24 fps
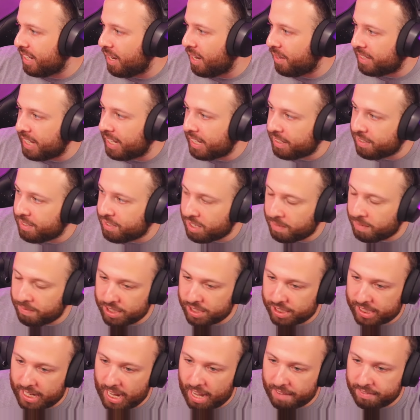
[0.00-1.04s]
Yo, thank you so
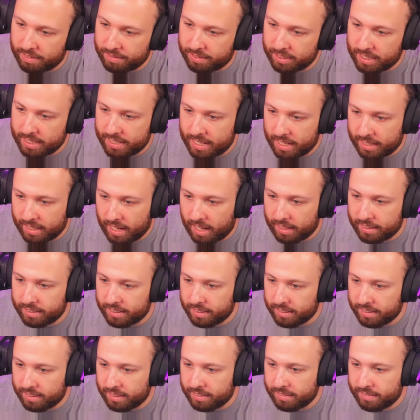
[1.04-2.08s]
much, Gavin, for the $10
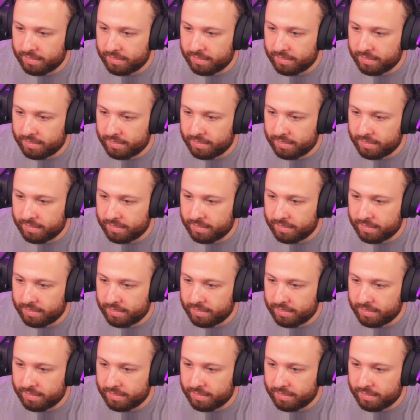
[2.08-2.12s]
dono.